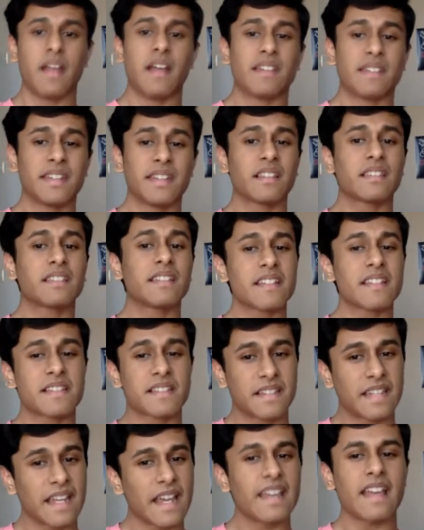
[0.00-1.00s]
Till
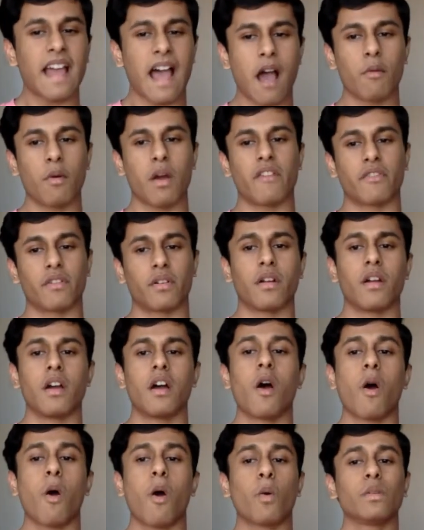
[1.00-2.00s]
this day, however,
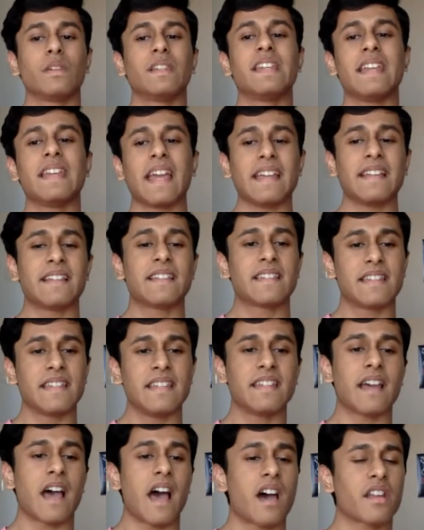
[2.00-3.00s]
only
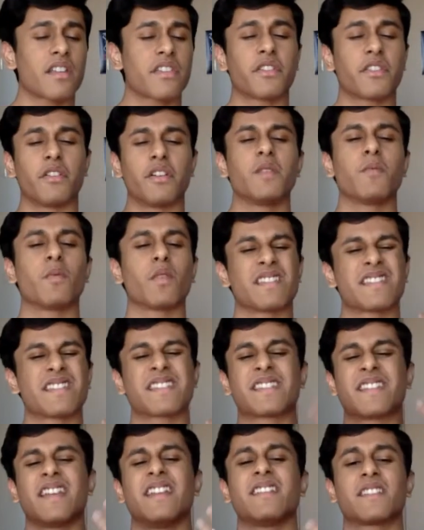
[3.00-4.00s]
18 out of 31
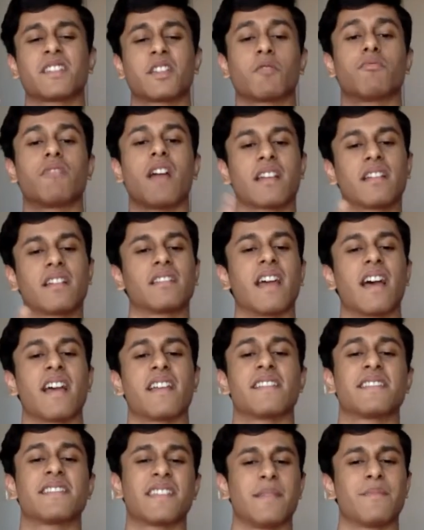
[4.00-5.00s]
states
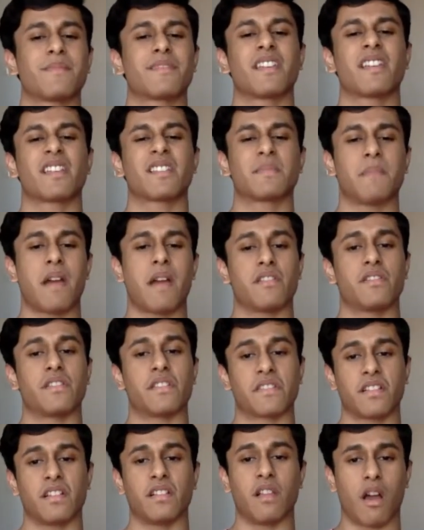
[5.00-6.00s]
recognize same-sex
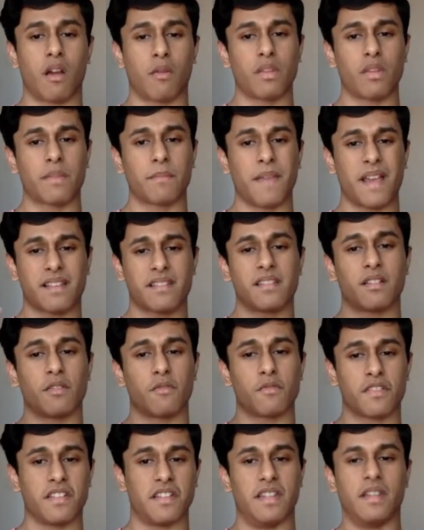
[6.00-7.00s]
marriages along with Mexico
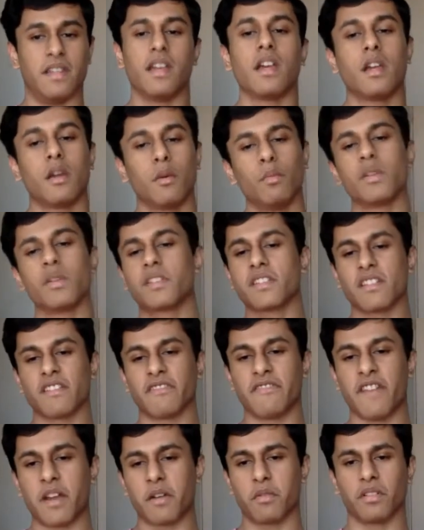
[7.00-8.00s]
City, which is a
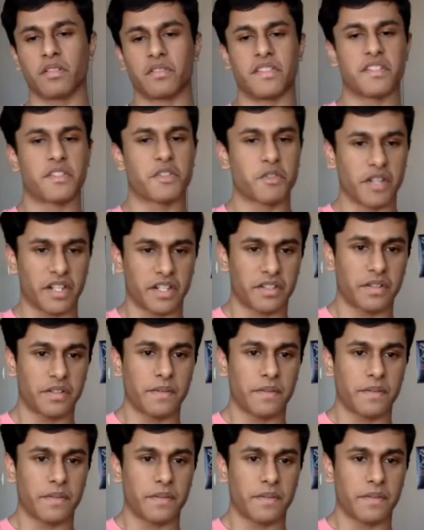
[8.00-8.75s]
federal district.